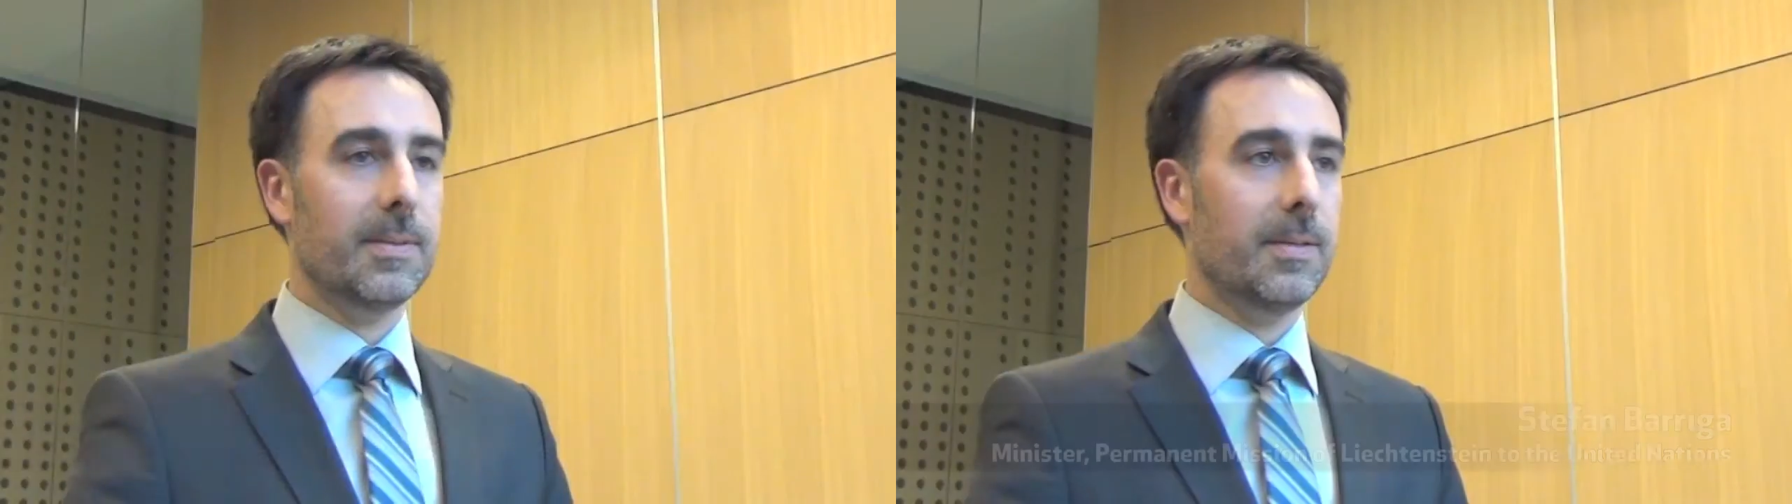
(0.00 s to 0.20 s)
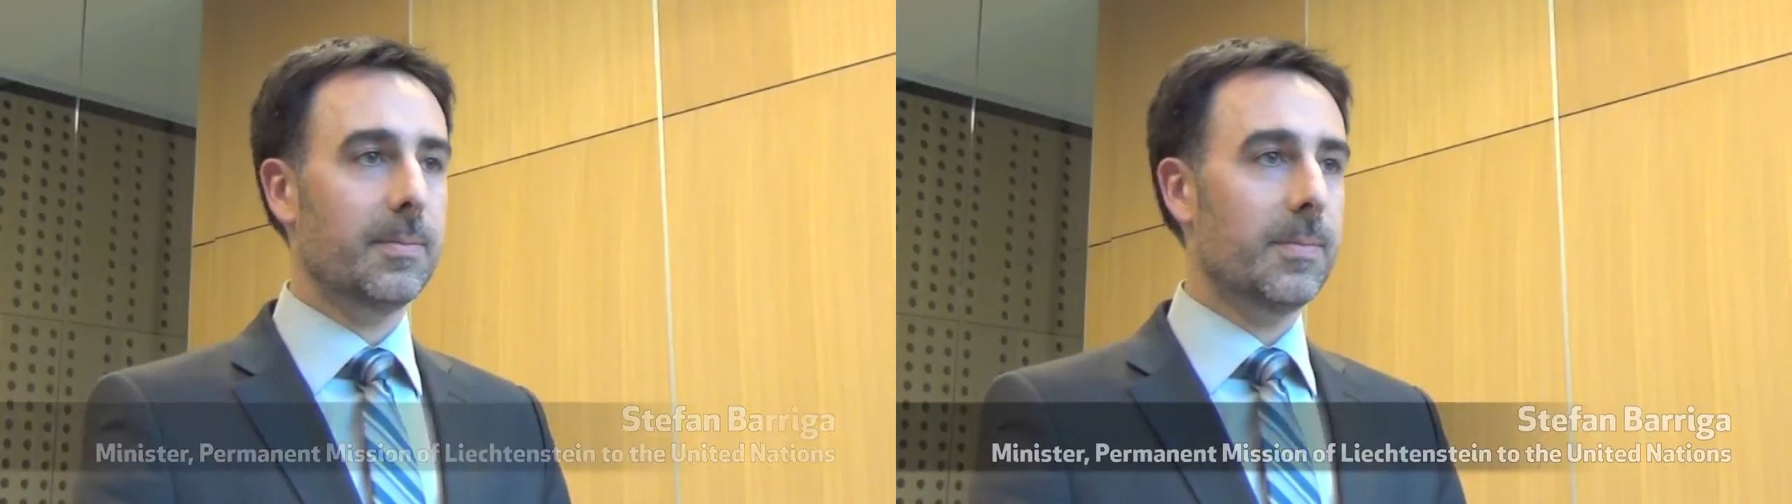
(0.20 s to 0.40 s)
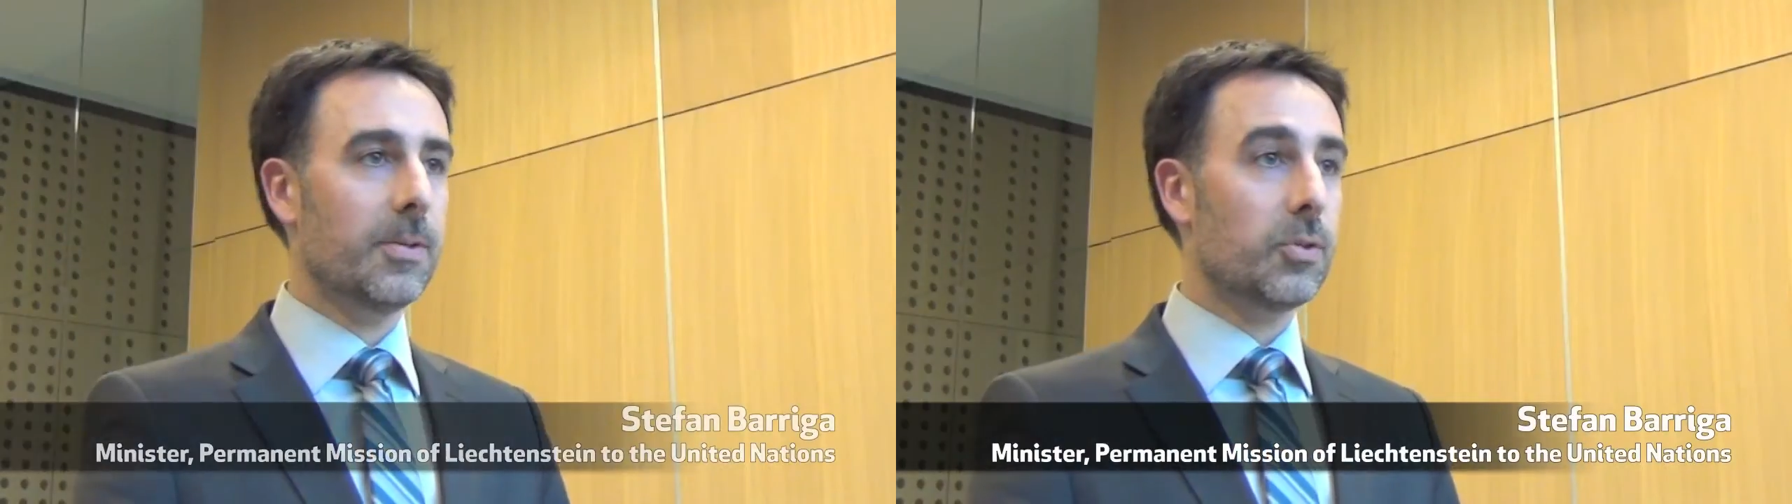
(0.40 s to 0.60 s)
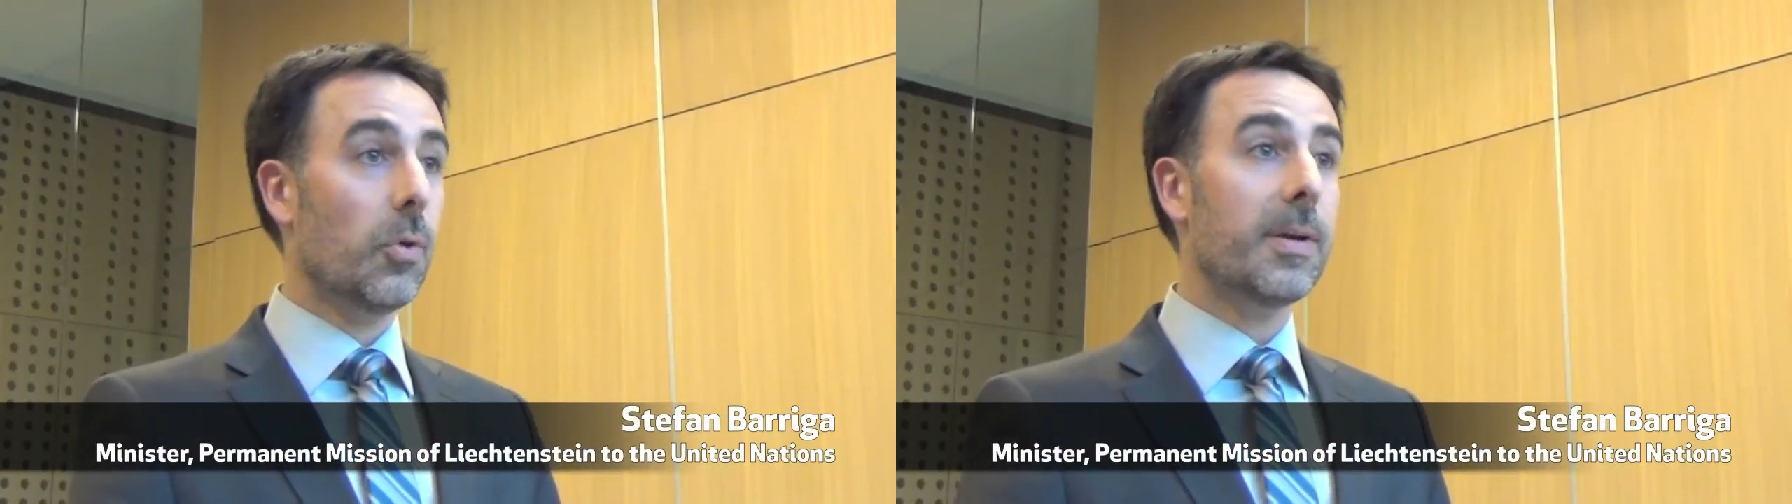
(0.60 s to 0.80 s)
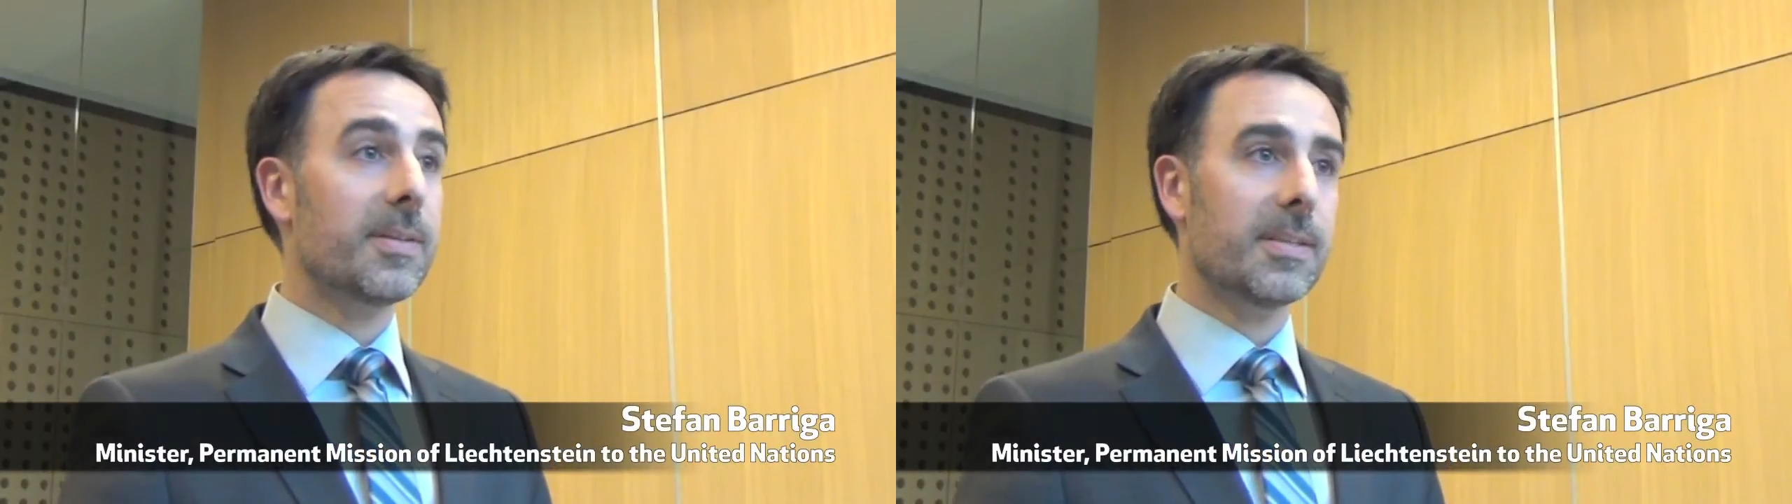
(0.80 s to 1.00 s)
the
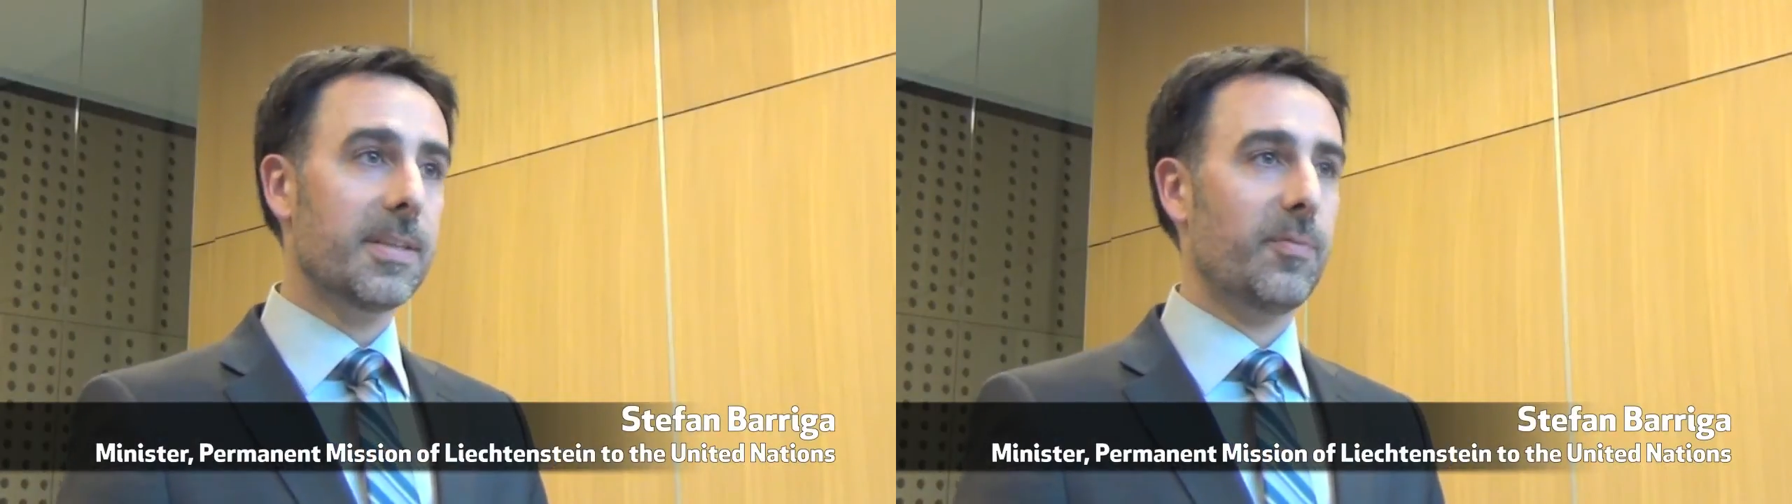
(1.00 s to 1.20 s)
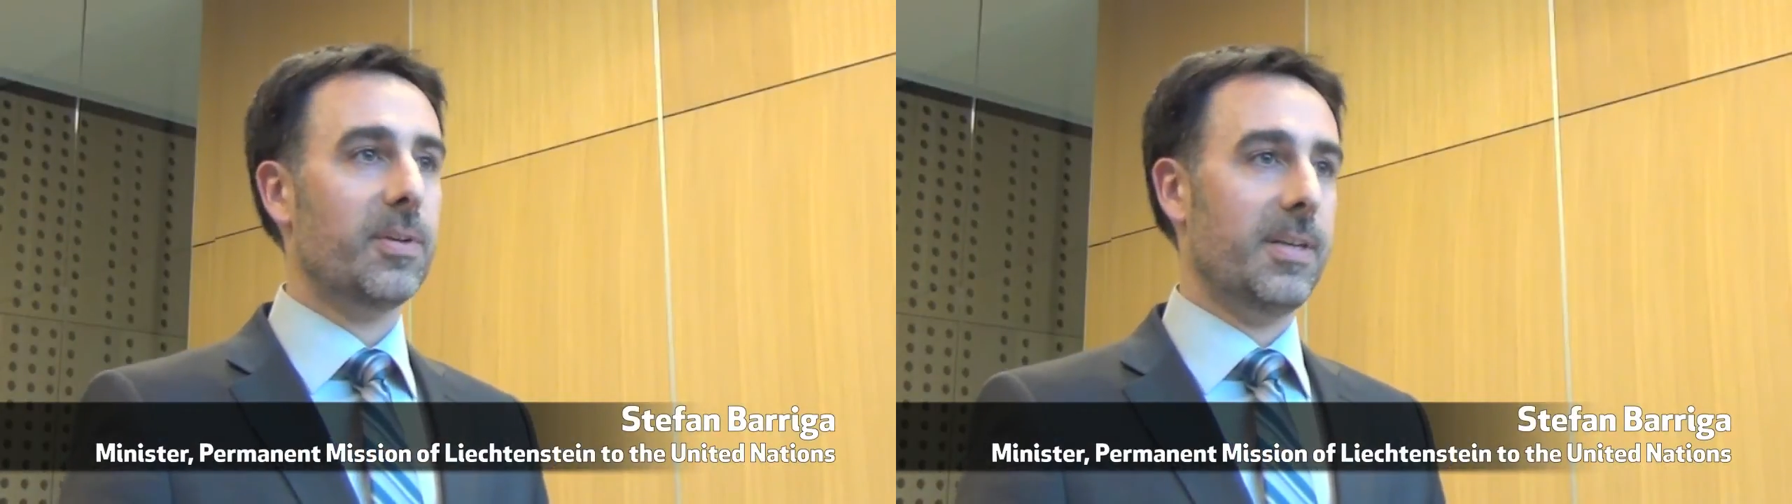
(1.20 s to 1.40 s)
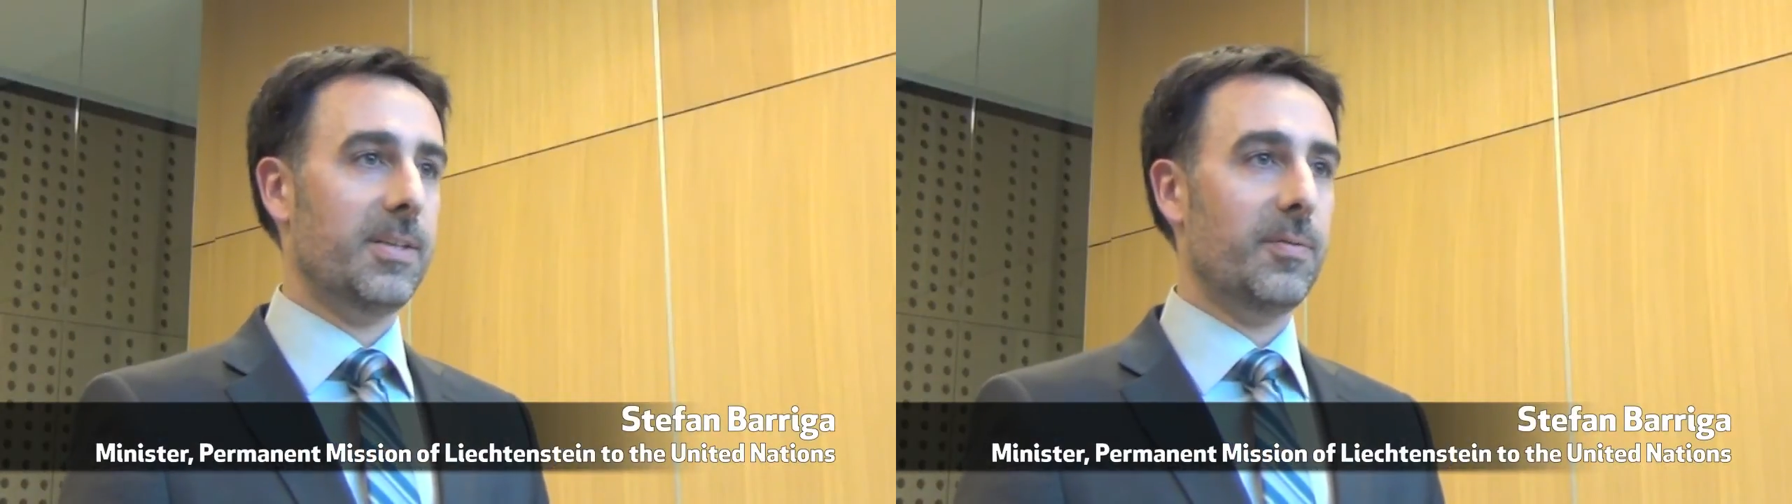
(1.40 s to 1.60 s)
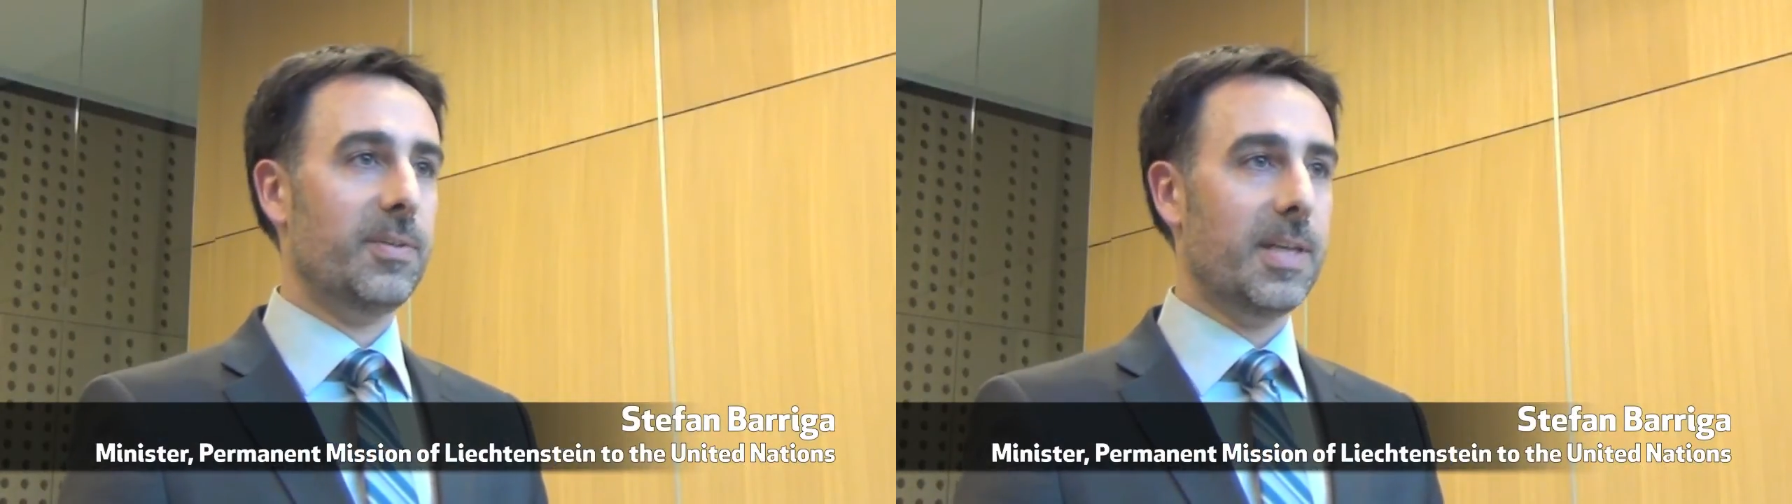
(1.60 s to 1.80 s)
historic significance of